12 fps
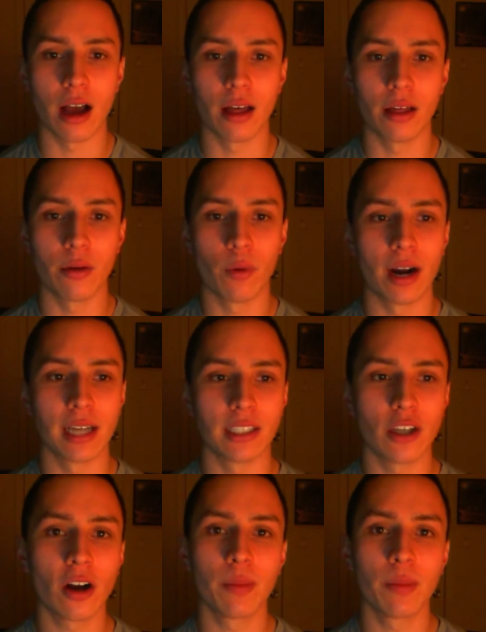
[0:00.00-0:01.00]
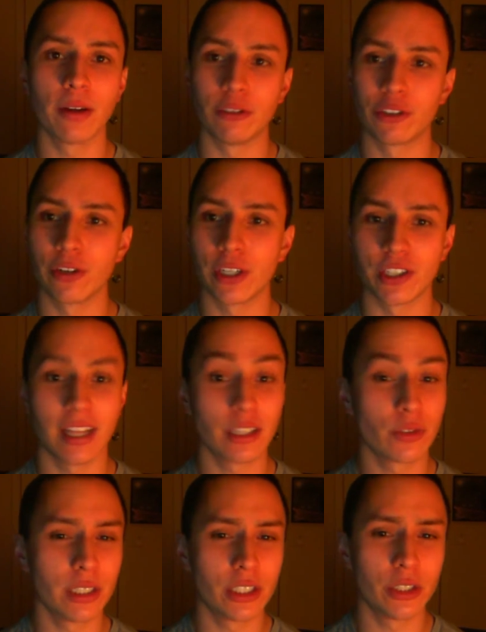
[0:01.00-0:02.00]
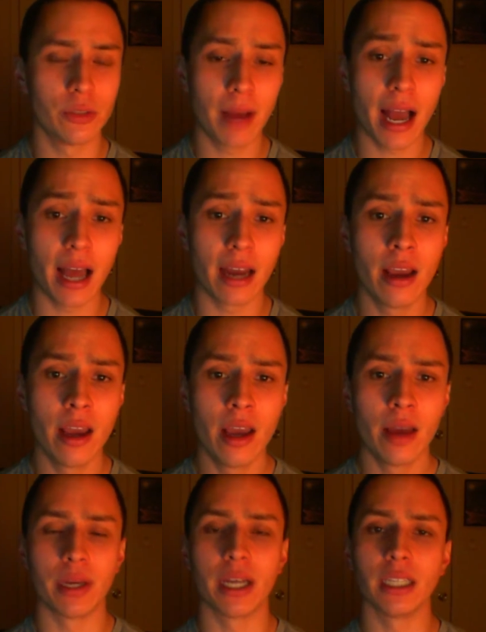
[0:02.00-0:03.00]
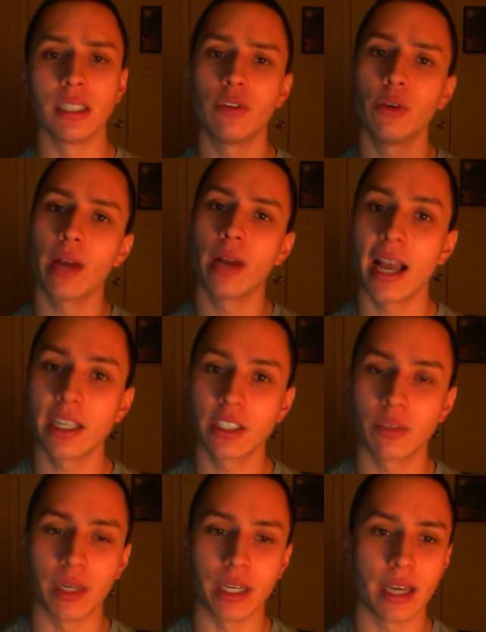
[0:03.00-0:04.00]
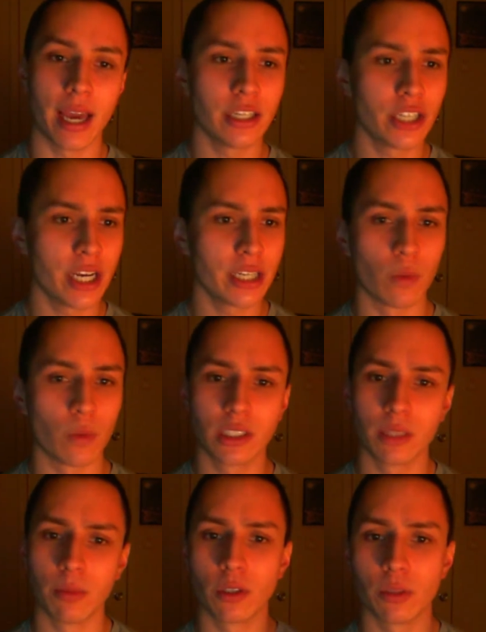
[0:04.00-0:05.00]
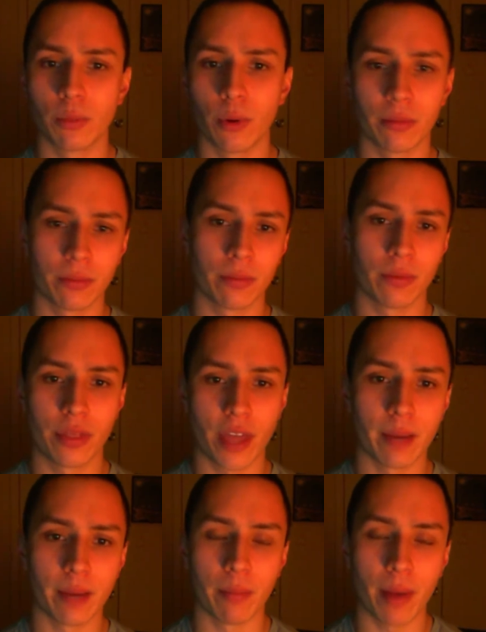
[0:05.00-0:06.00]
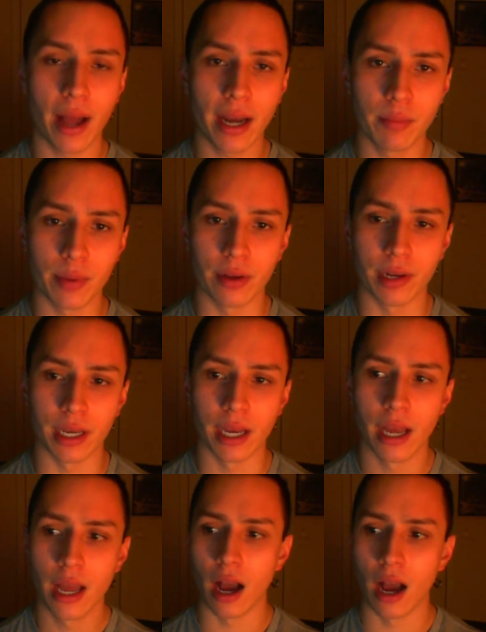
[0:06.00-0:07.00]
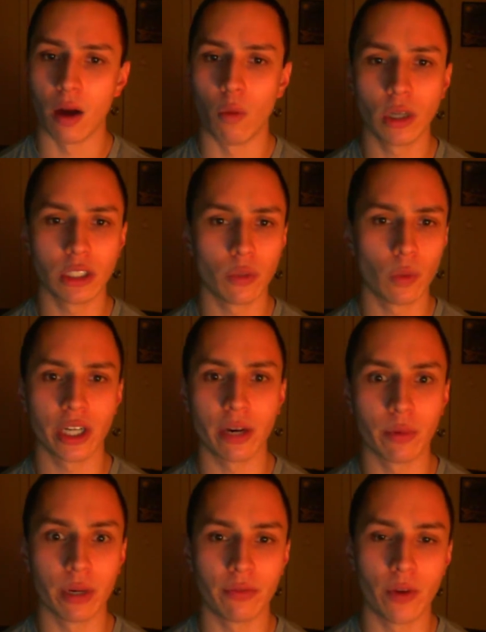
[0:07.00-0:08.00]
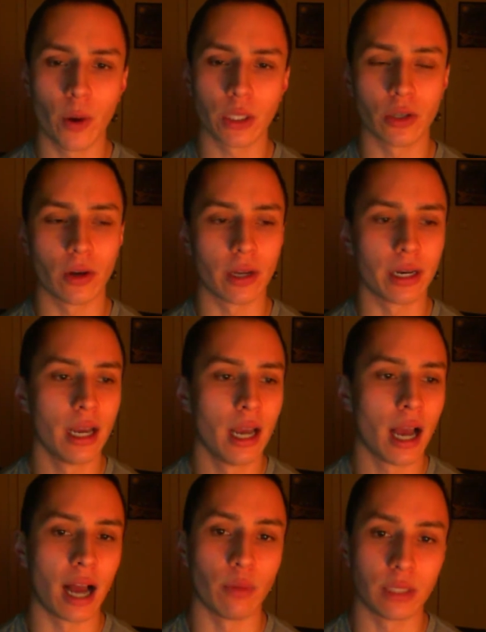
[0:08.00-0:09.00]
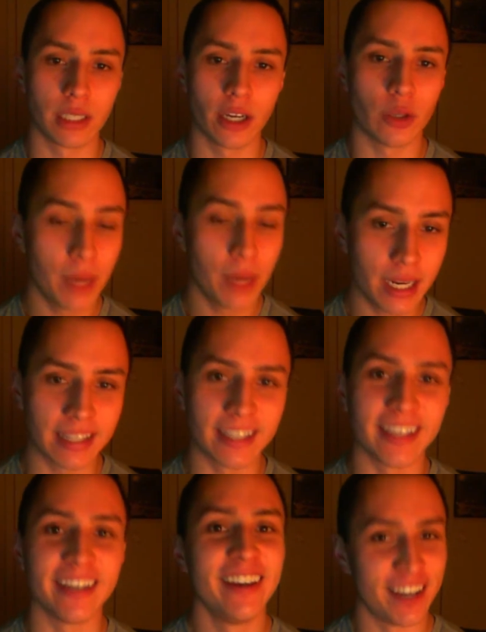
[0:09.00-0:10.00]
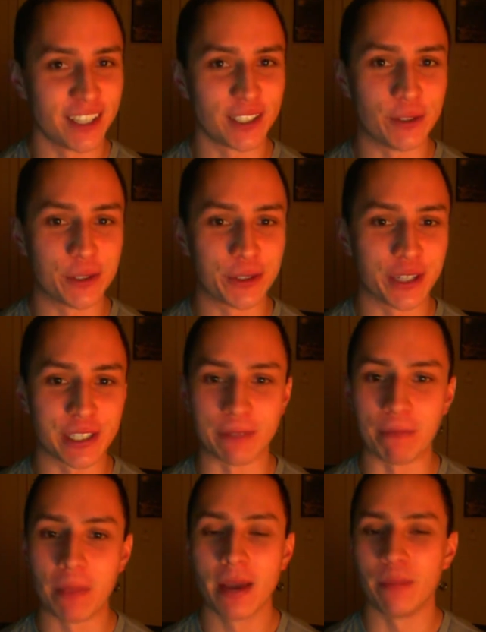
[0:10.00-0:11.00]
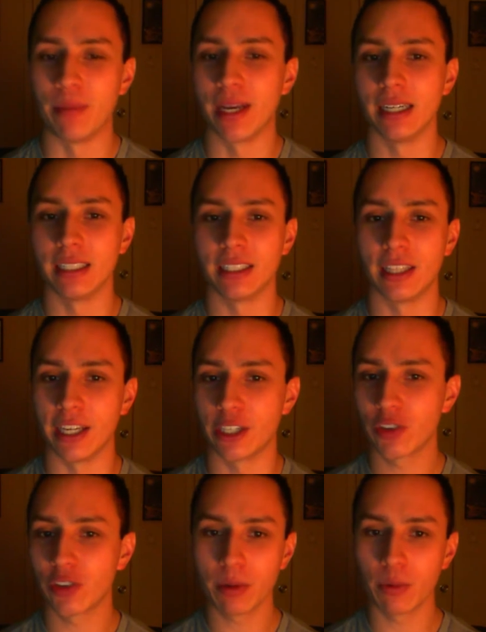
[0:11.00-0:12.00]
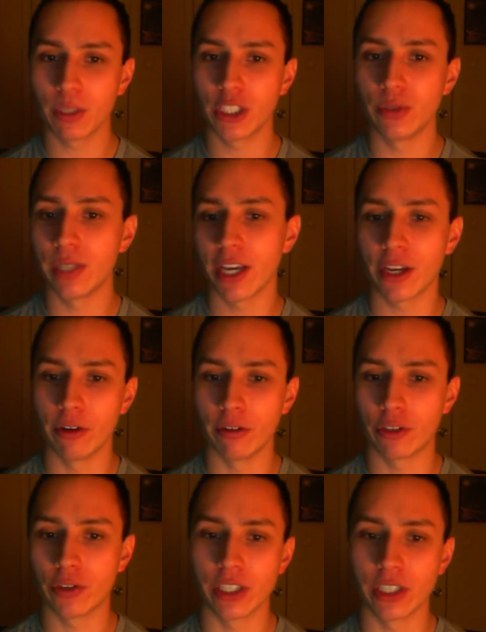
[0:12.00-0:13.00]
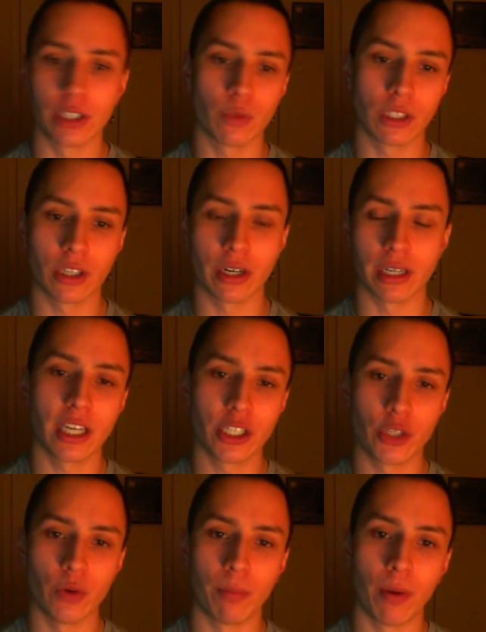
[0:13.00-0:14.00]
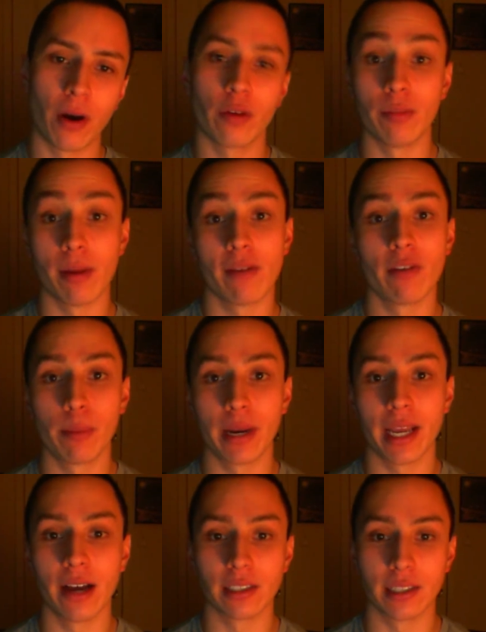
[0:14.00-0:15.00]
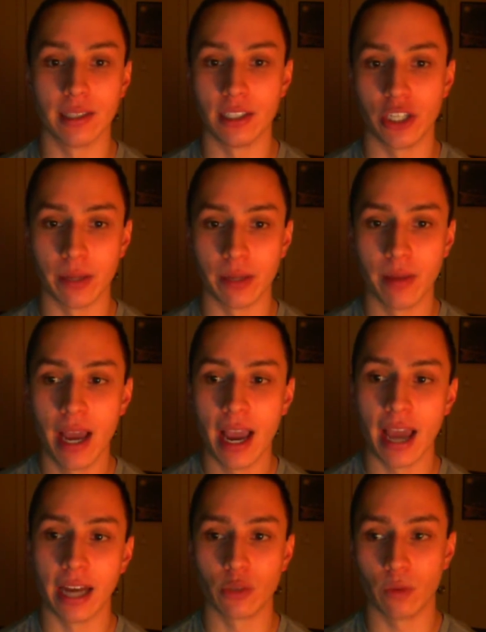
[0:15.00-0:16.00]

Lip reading: where I talk about nutrition, and that's really too bad because if you were to ask me, hey Jason, what's the most important thing about bodybuilding, what should I really focus on, I would tell you immediately it's nutrition. Because the extreme to which you take your nutrition is what's going to set you apart from everybody else in the gym, and is